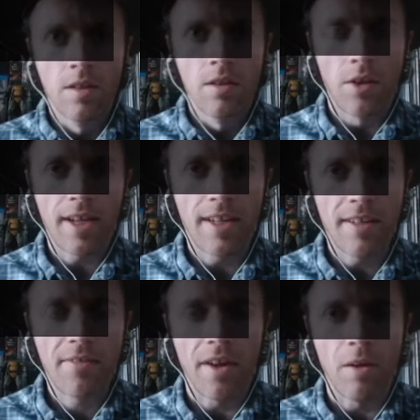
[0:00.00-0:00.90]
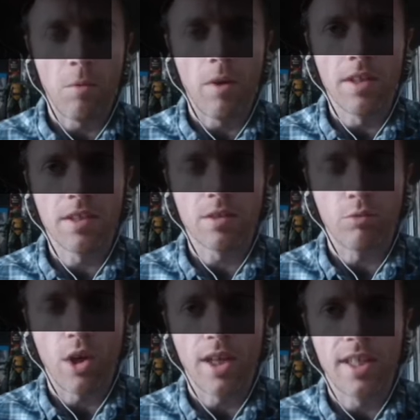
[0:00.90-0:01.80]
Okay, that was
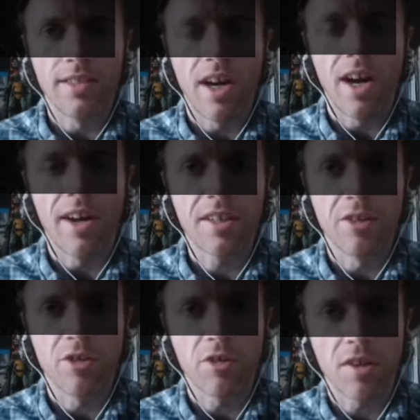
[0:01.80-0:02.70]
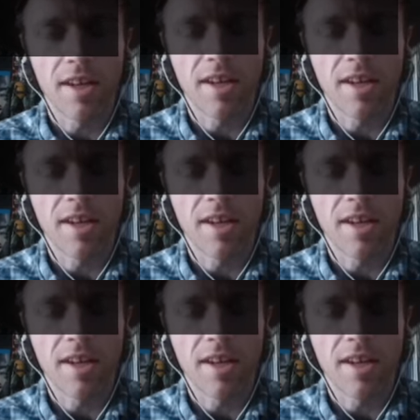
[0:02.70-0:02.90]
Ride the High Country,